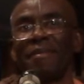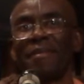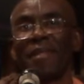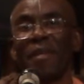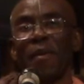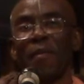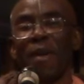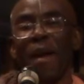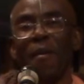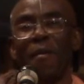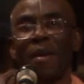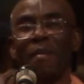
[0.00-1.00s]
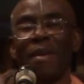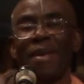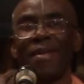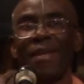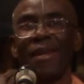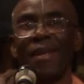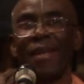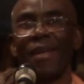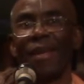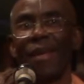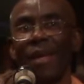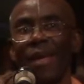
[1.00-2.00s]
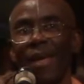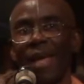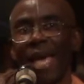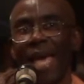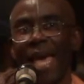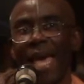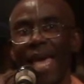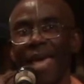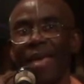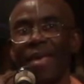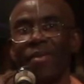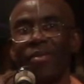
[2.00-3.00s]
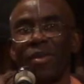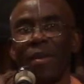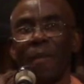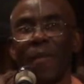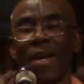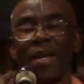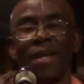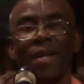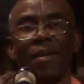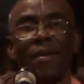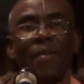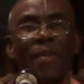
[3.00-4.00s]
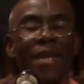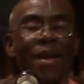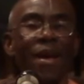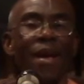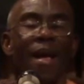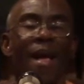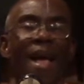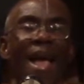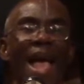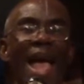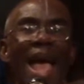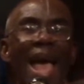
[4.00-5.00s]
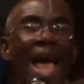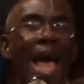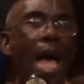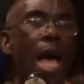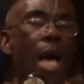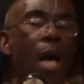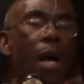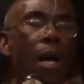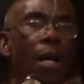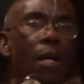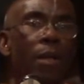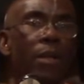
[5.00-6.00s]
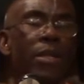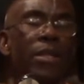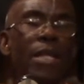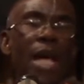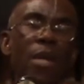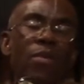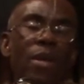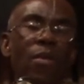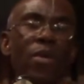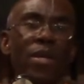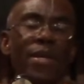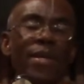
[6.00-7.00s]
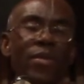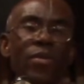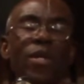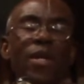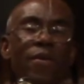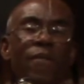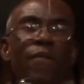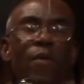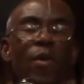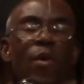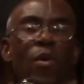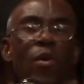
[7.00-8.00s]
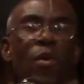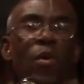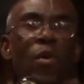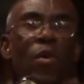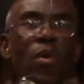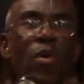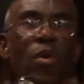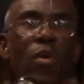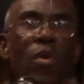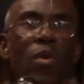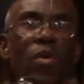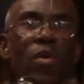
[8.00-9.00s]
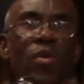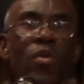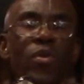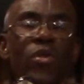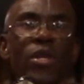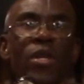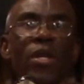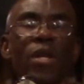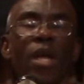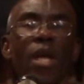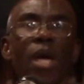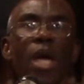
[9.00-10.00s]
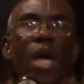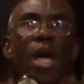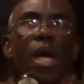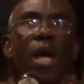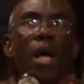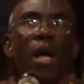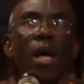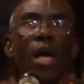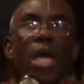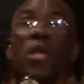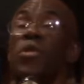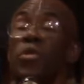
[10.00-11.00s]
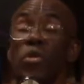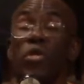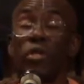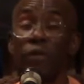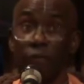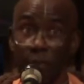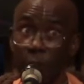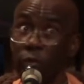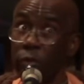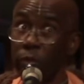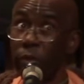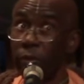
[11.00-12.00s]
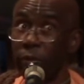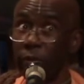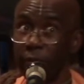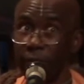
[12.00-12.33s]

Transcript: Prabhupada basically is bringing to bear how Krishna actually wanted Arjuna to follow the intuition from the Supersoul.